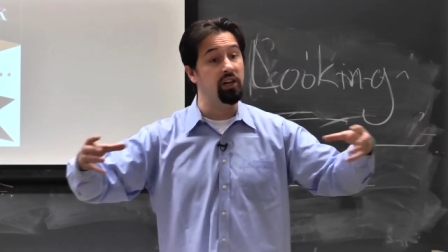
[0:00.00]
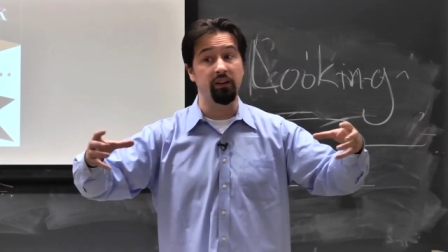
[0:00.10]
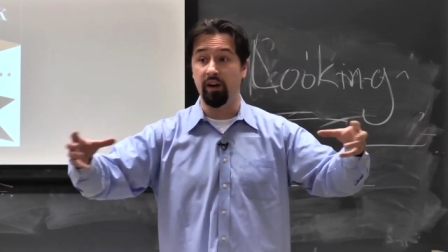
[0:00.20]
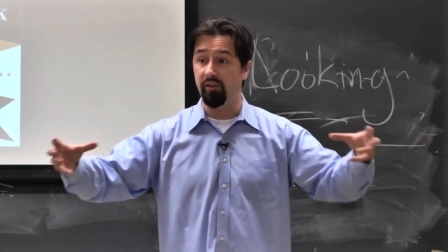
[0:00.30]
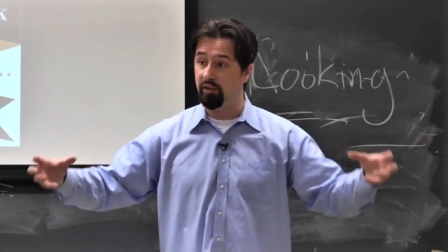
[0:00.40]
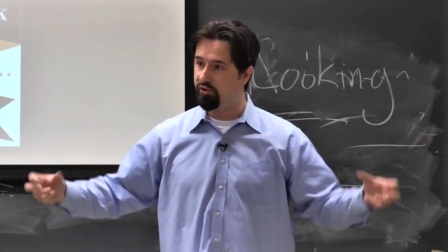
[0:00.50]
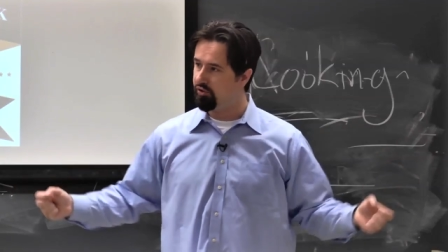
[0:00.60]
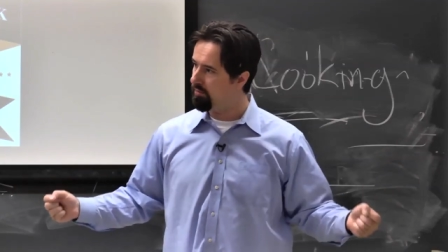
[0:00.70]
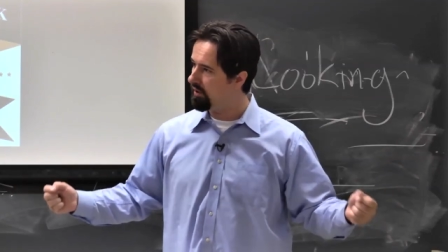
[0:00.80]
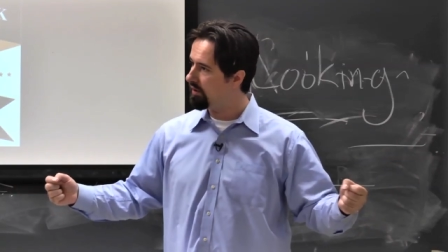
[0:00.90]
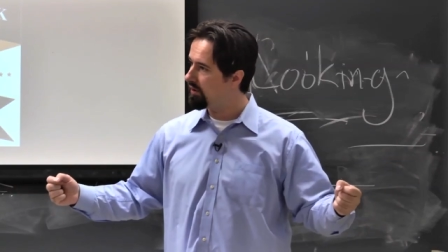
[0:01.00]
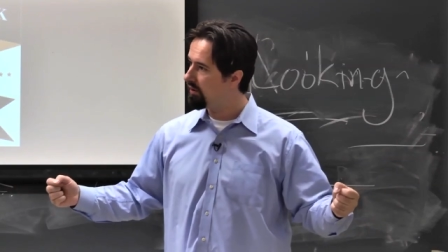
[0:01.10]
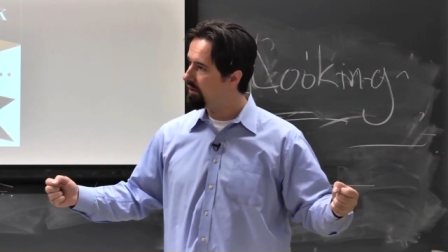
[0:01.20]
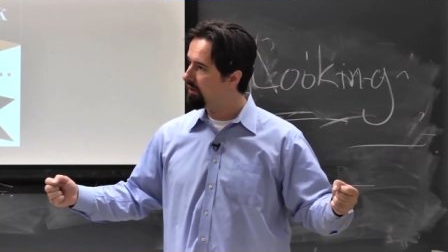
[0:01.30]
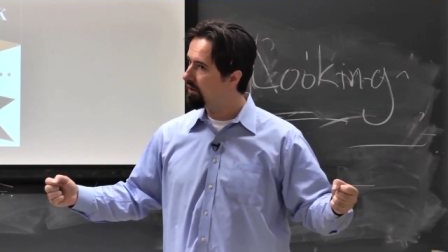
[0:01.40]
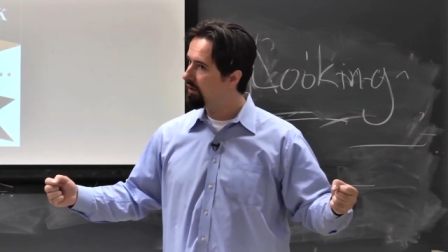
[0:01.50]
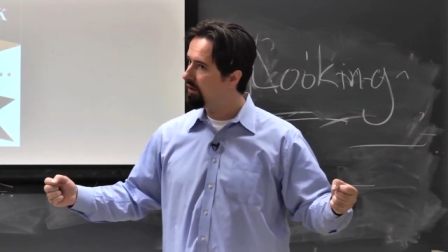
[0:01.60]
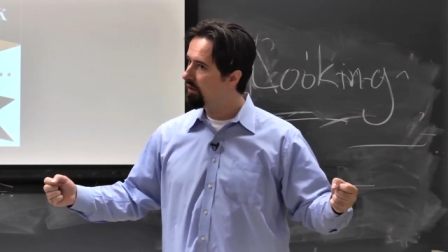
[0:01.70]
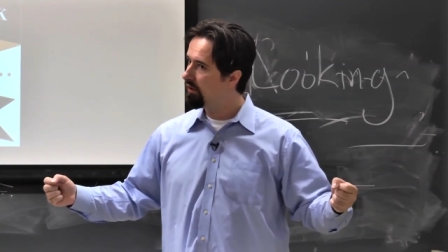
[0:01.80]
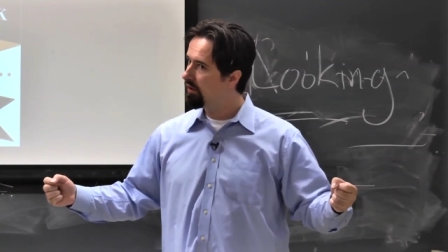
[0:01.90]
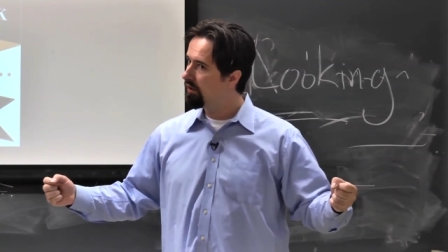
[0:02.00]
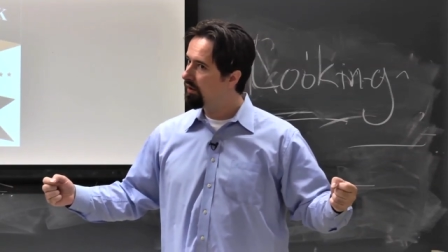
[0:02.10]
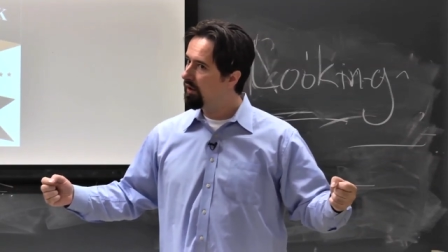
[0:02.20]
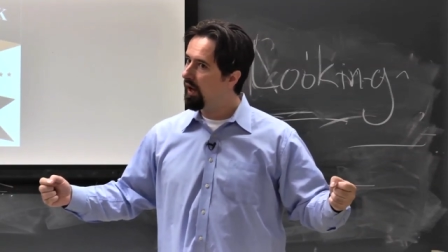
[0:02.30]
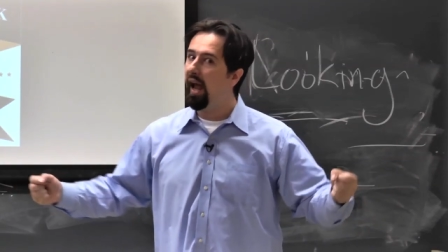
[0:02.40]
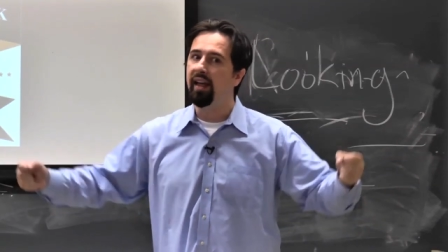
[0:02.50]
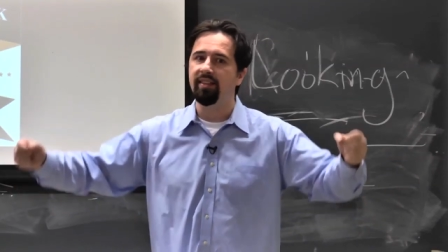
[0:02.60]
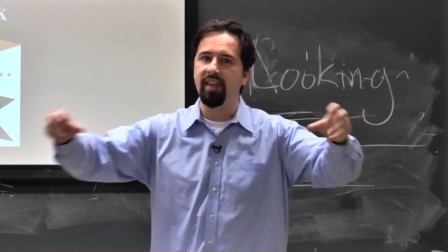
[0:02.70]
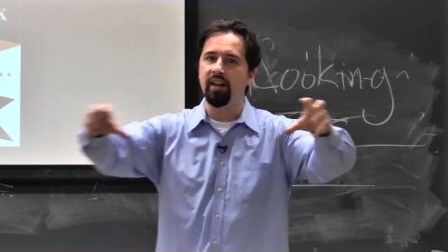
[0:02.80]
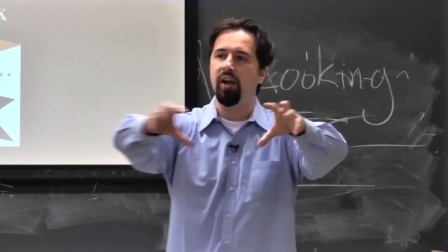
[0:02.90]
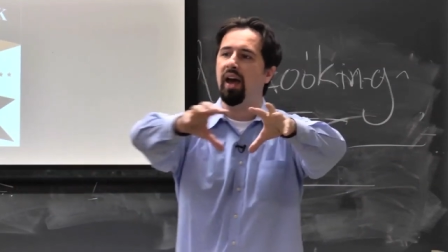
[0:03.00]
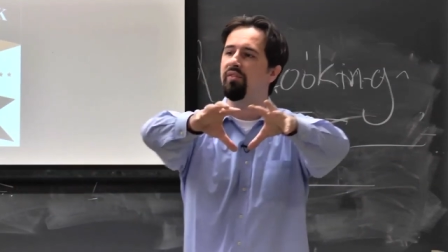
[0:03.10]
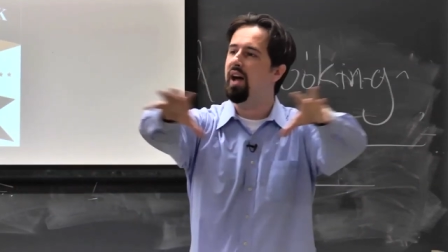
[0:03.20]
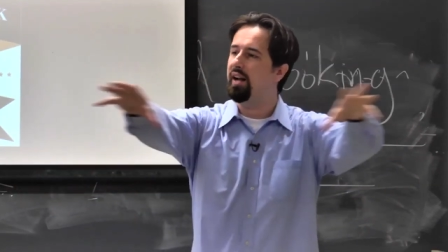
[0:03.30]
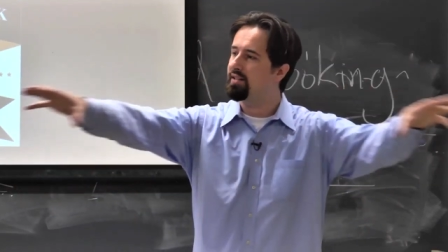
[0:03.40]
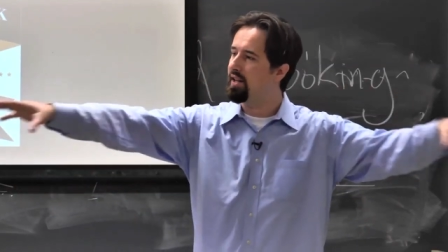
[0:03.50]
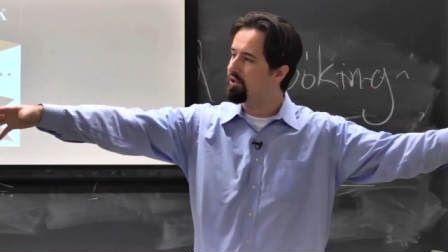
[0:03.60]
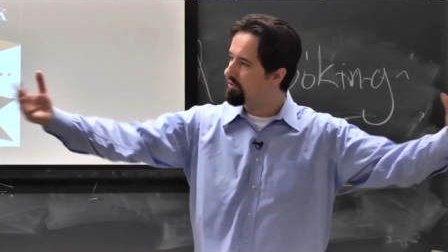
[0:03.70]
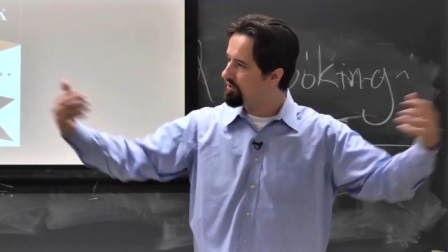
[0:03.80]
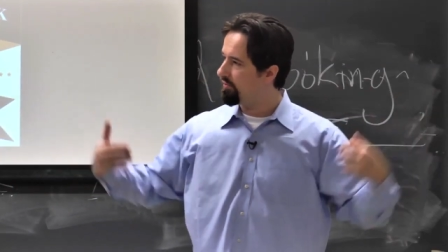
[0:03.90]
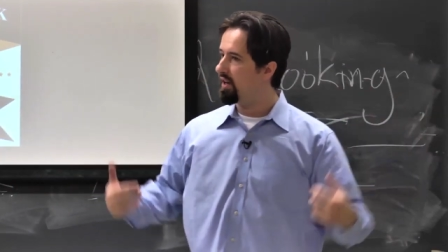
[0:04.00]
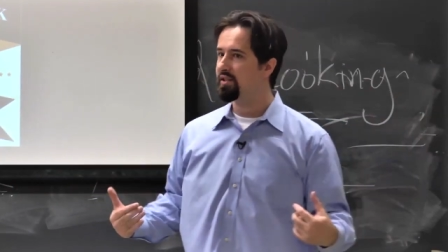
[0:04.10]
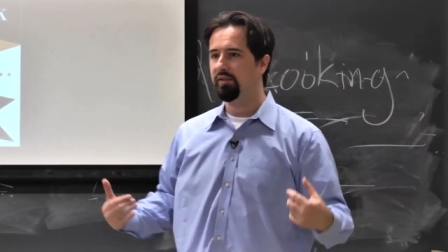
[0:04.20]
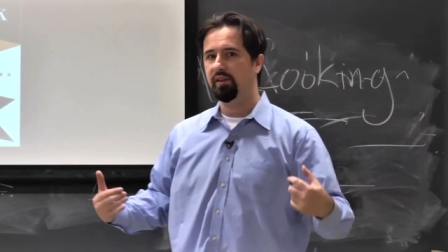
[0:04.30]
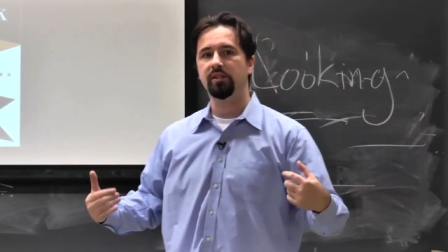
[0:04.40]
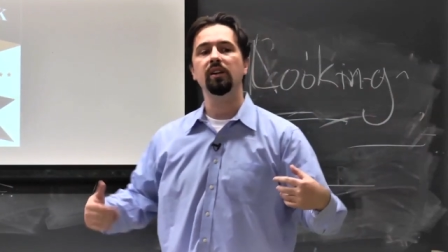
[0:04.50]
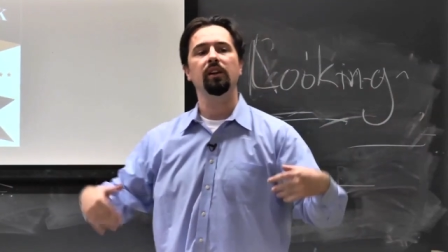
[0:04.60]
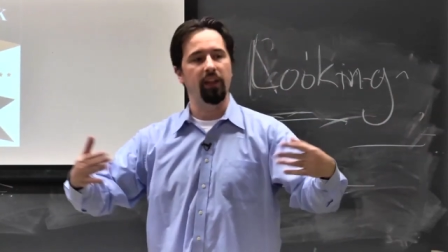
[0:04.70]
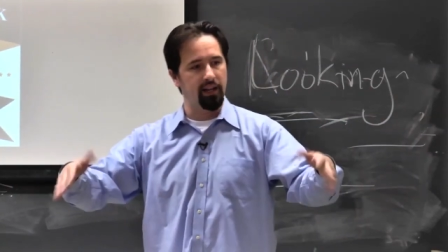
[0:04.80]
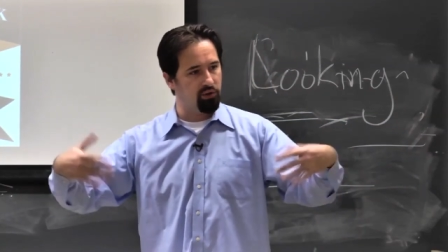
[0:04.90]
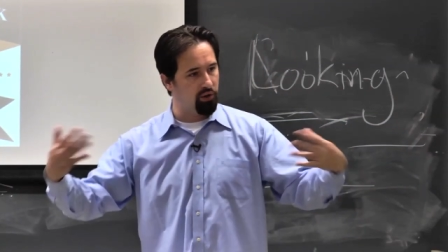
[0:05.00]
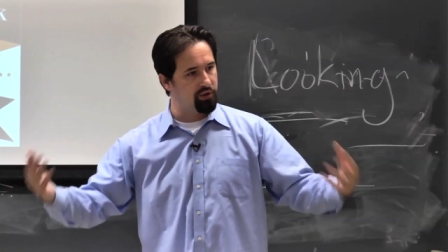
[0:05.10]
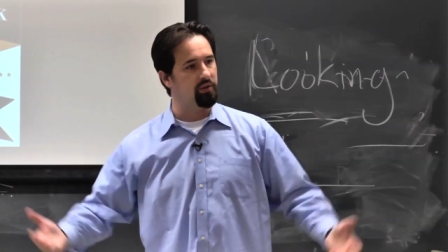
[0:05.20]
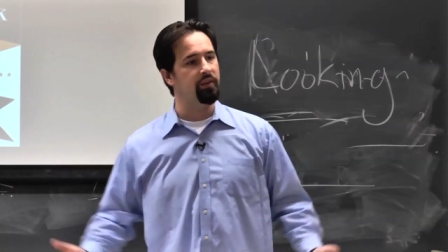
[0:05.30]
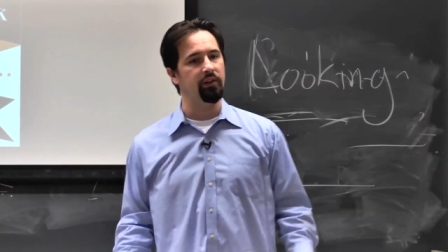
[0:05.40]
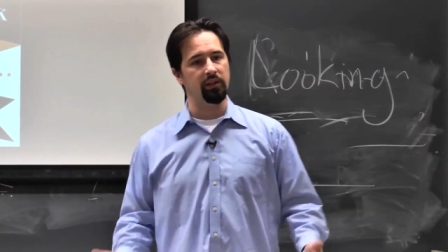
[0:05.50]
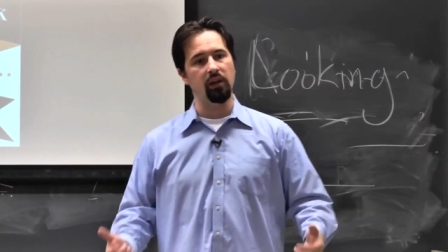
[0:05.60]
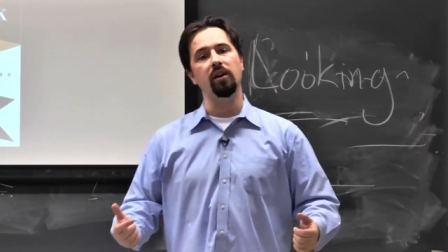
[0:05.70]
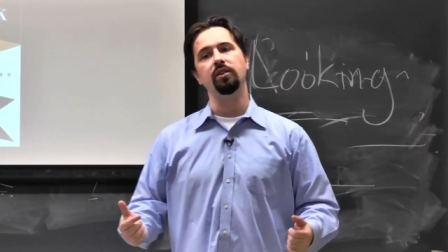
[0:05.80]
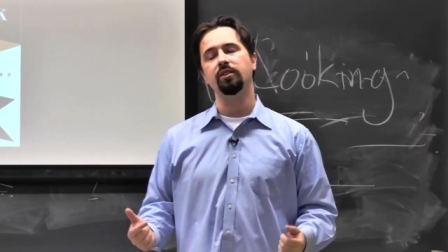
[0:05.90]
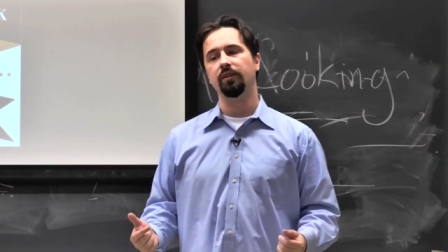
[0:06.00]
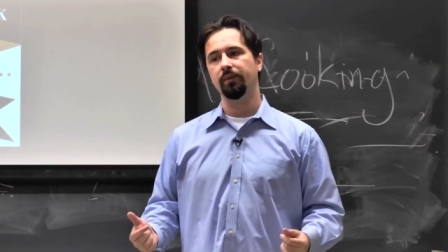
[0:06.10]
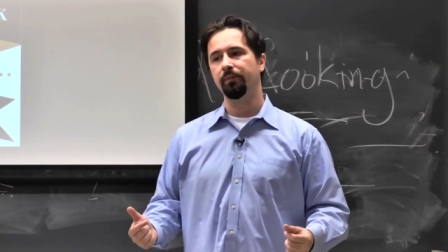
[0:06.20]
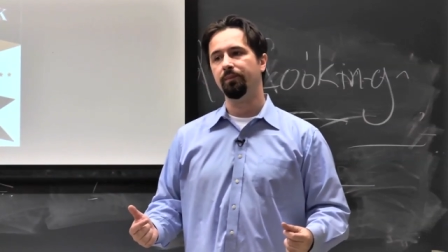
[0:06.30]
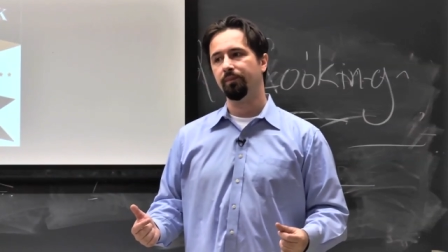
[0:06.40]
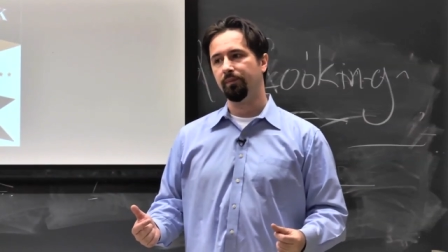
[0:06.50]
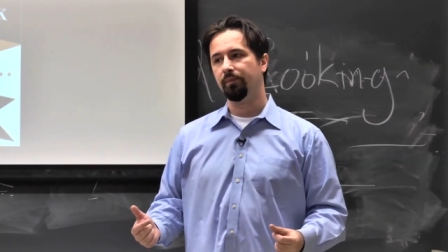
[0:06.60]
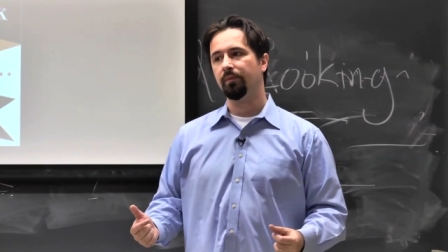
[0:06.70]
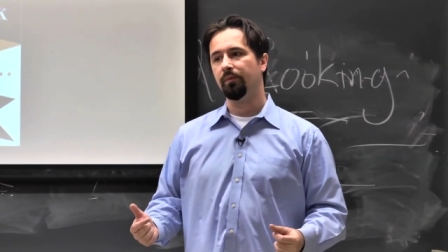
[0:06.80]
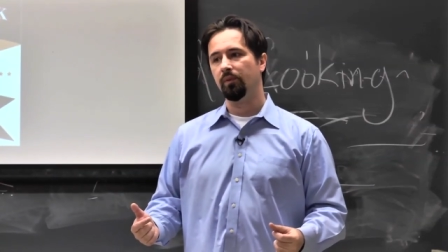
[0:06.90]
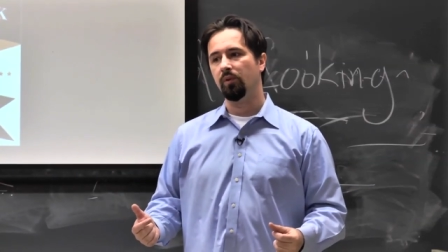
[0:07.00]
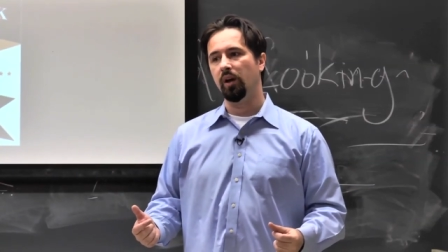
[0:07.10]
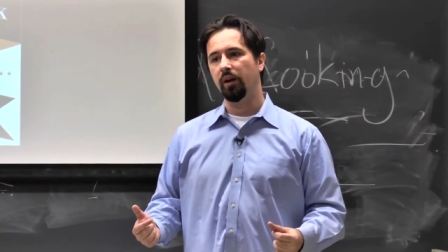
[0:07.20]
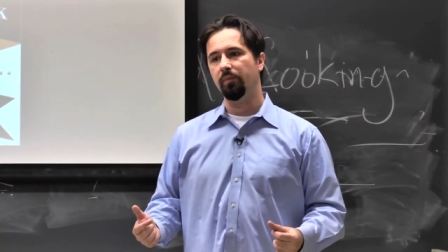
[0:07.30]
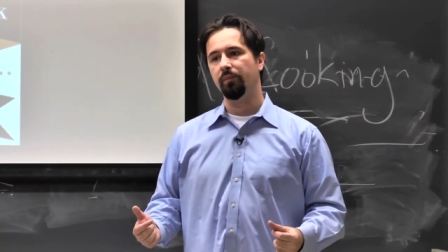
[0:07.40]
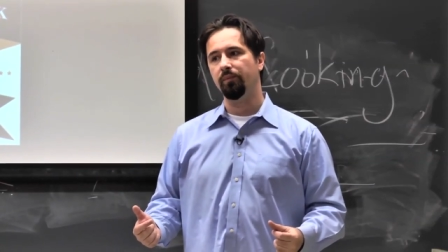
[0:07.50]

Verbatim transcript: and very distributed. And then you have non-essentials, the rest of us. That's also very large, right?